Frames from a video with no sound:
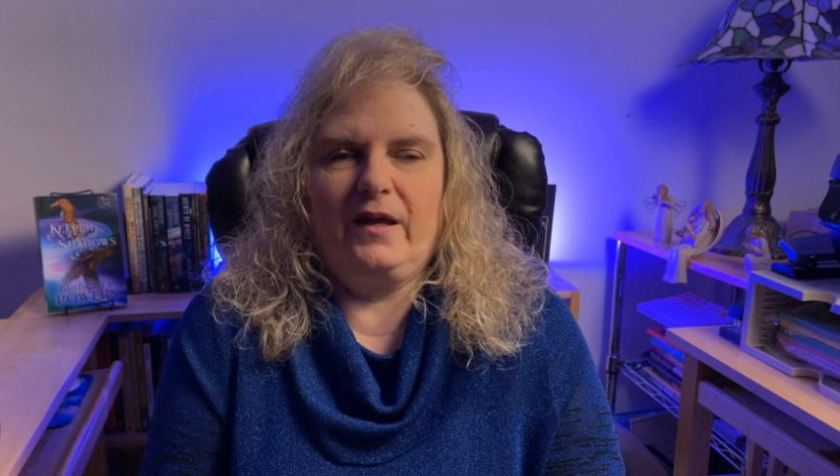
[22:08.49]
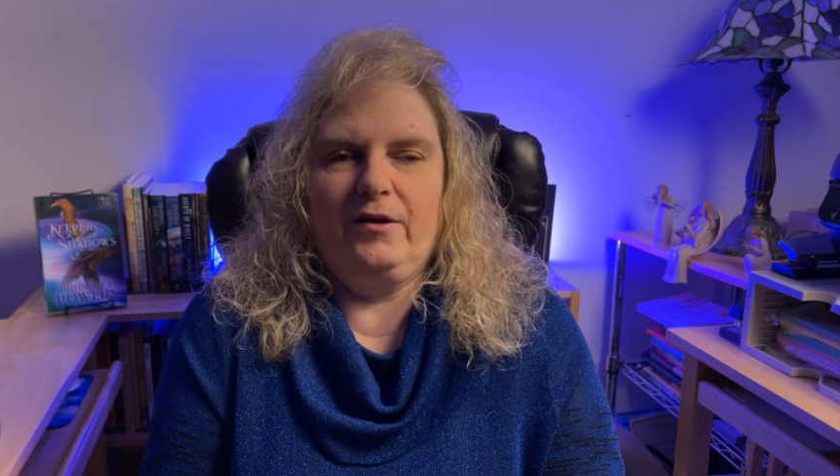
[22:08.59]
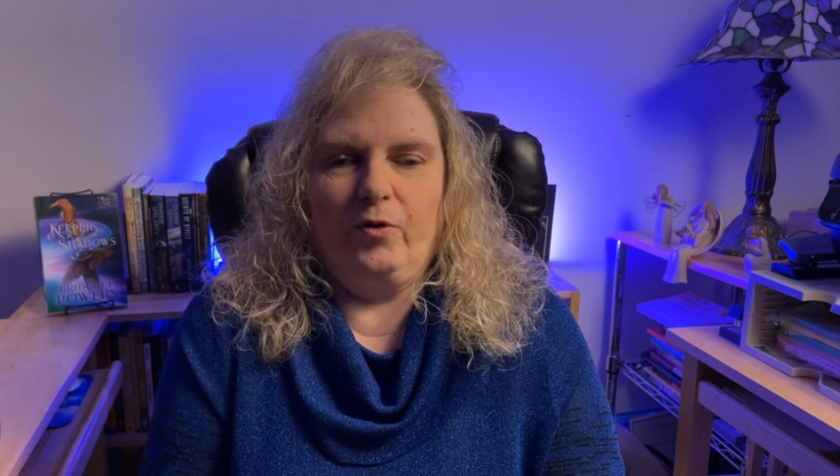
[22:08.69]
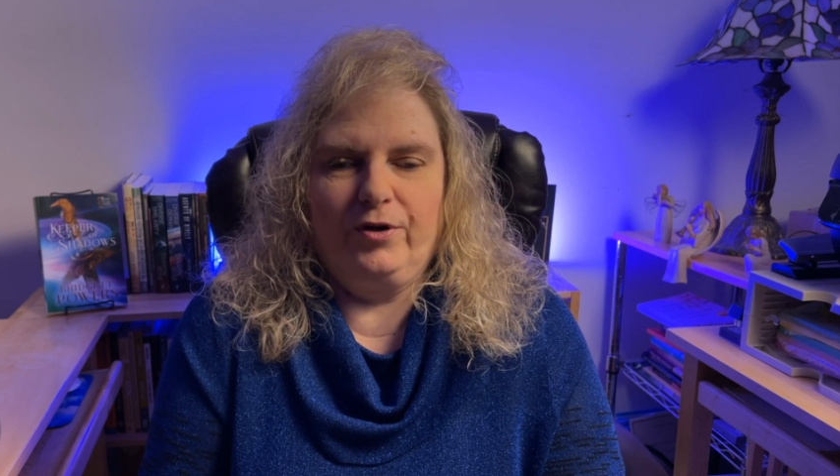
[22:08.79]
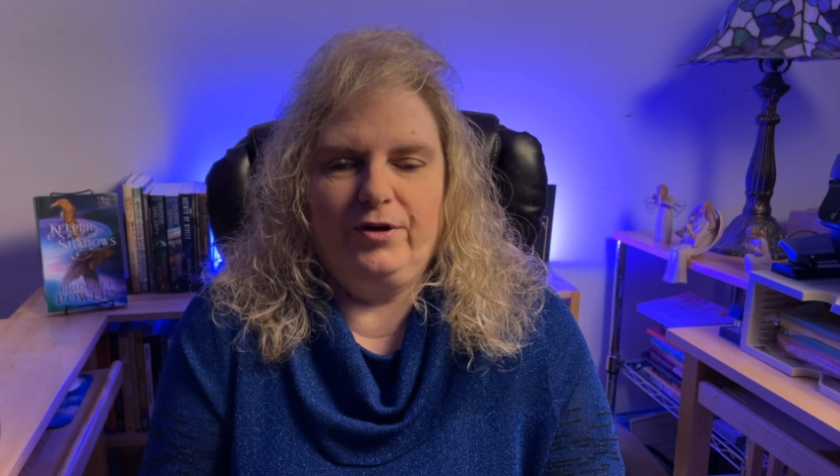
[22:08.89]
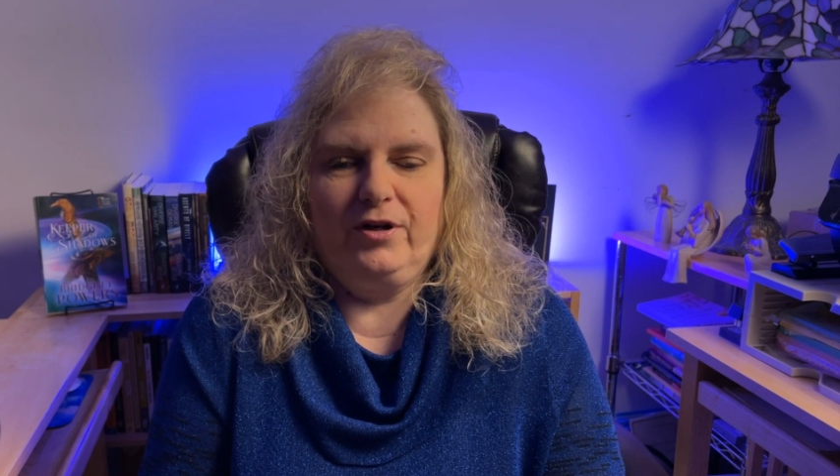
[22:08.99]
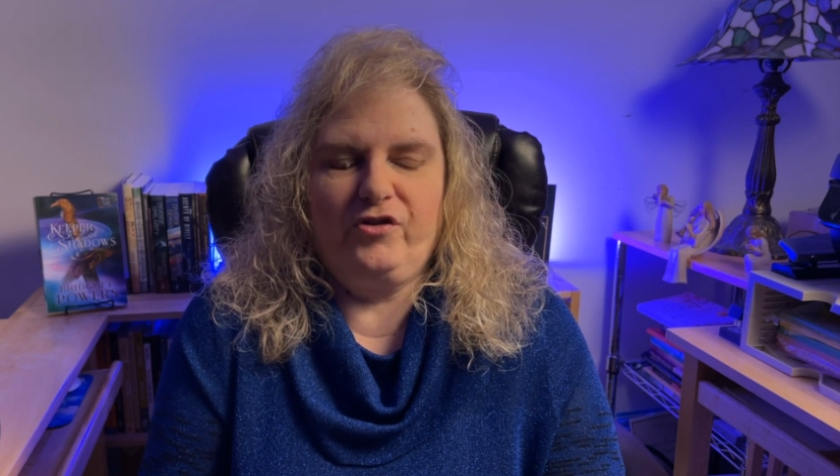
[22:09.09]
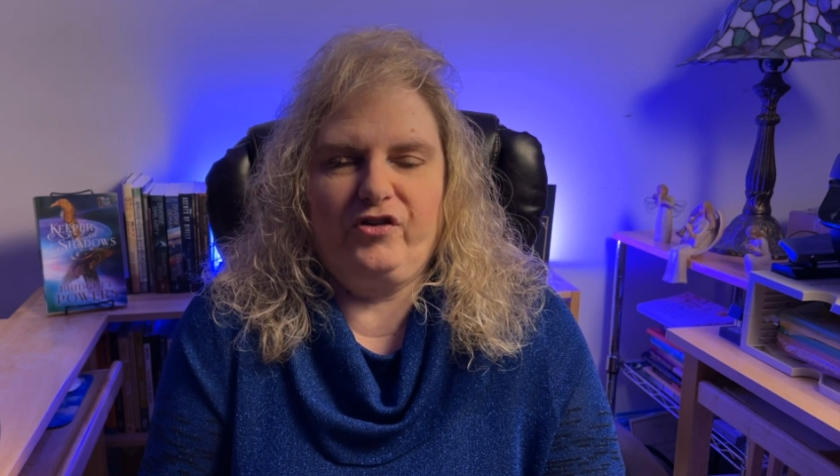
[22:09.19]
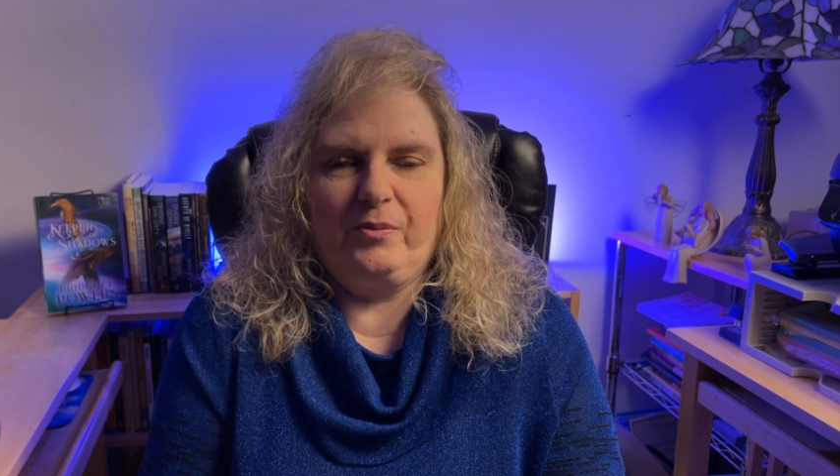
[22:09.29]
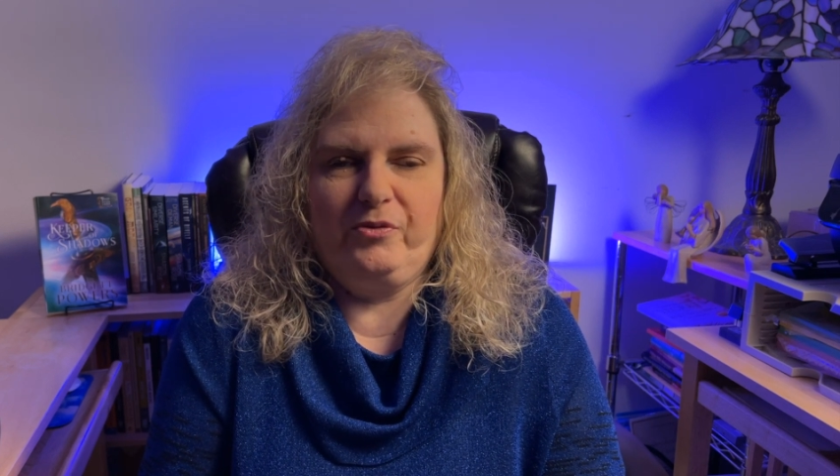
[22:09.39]
Or you could
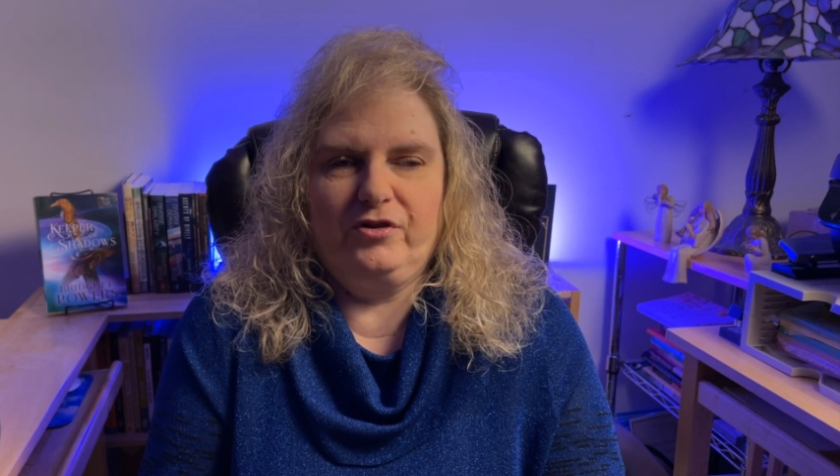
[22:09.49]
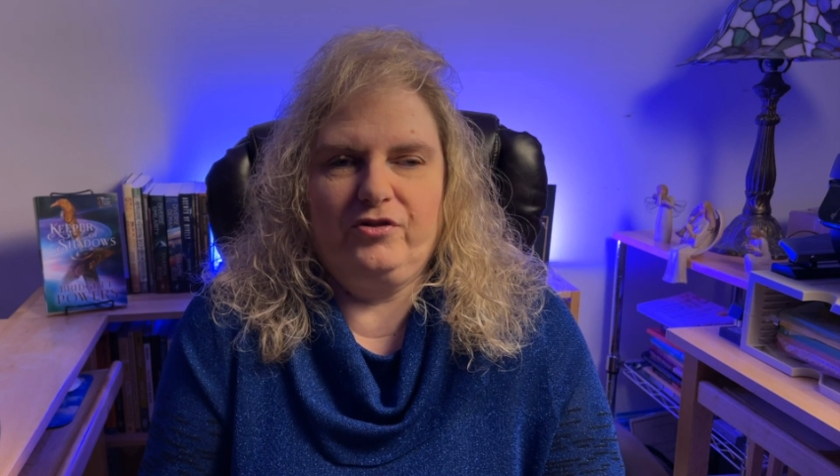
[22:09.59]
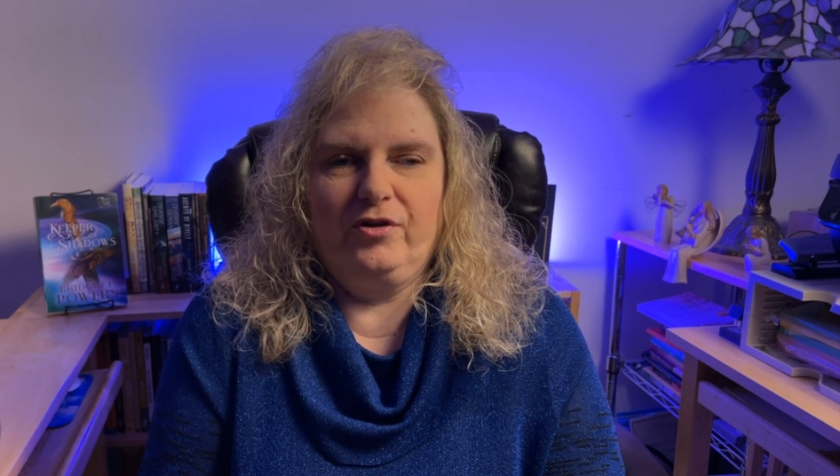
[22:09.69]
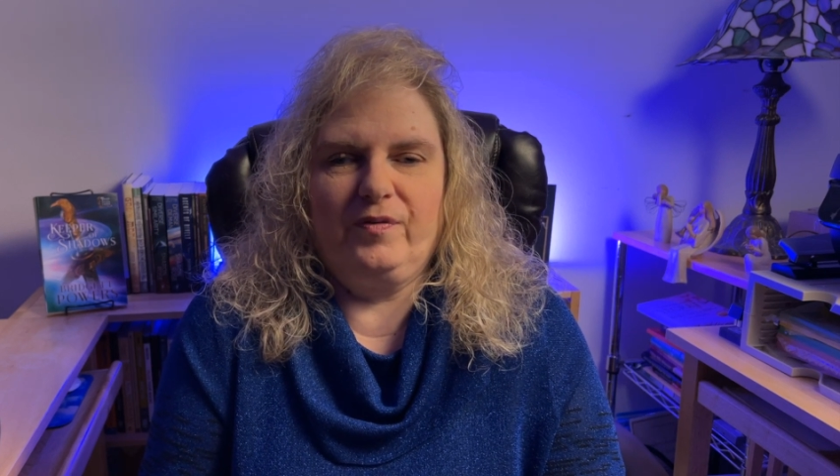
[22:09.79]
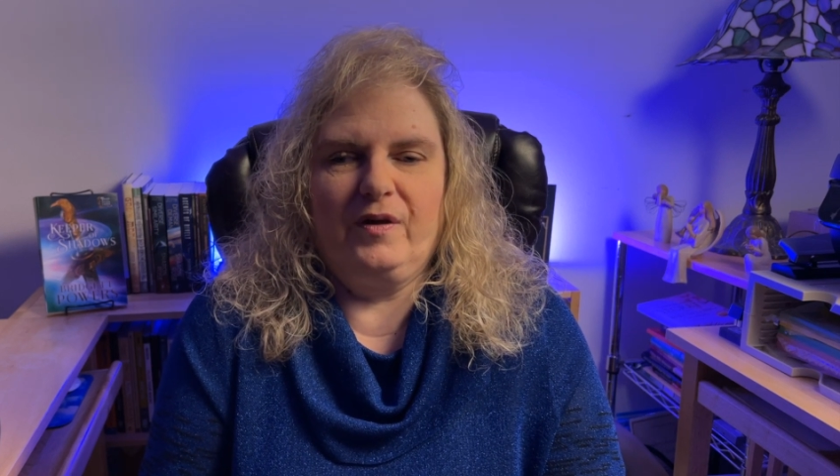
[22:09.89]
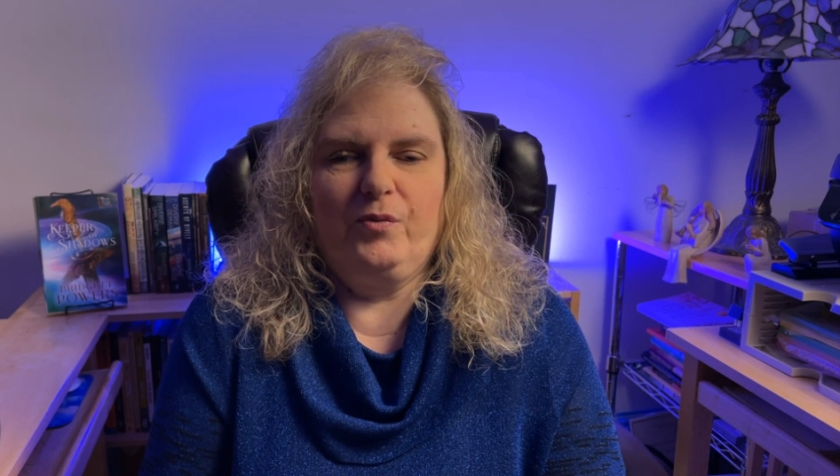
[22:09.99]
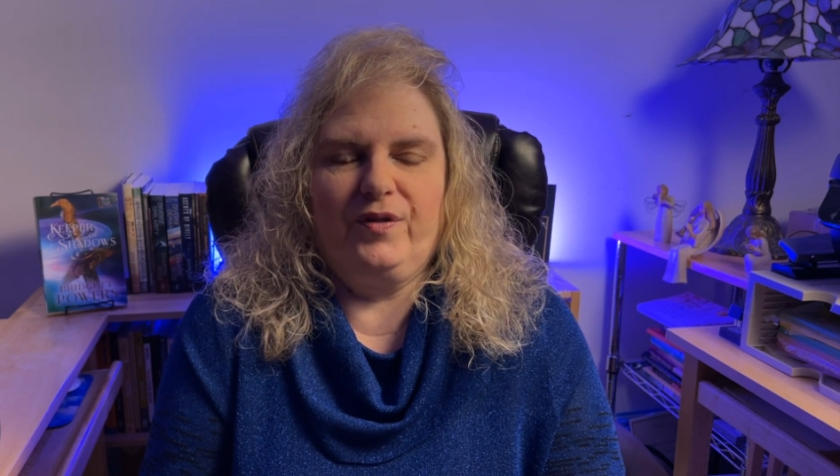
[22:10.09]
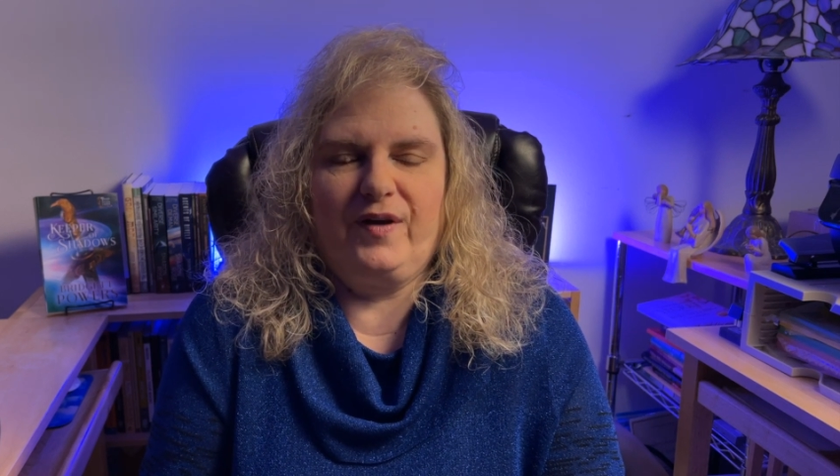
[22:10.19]
substitute them with